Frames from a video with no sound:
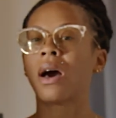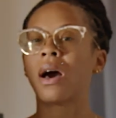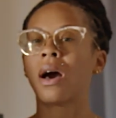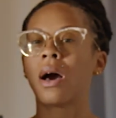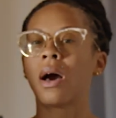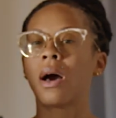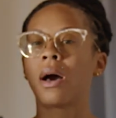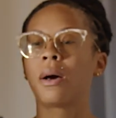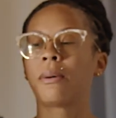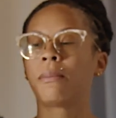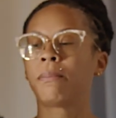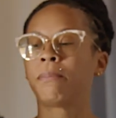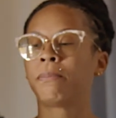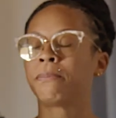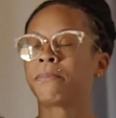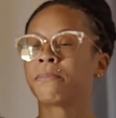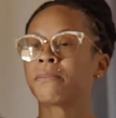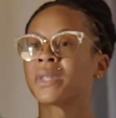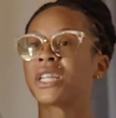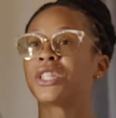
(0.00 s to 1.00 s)
um,
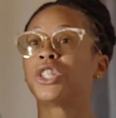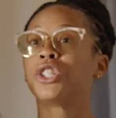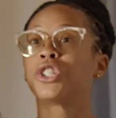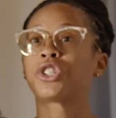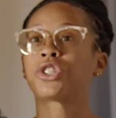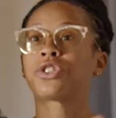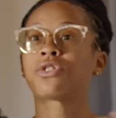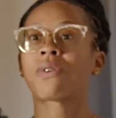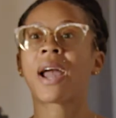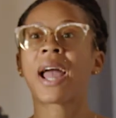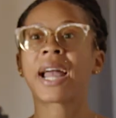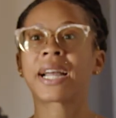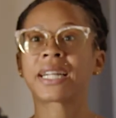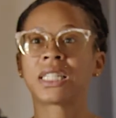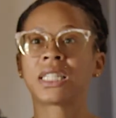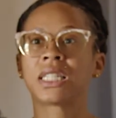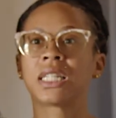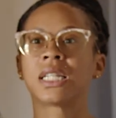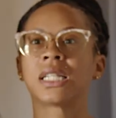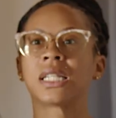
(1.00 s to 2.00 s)

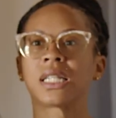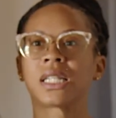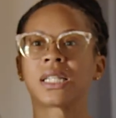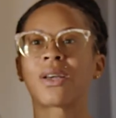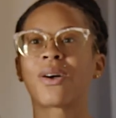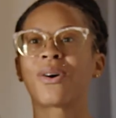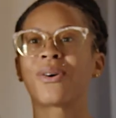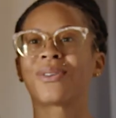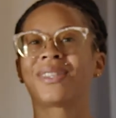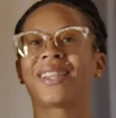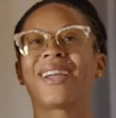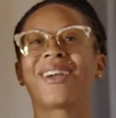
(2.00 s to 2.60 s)
distractions. So right.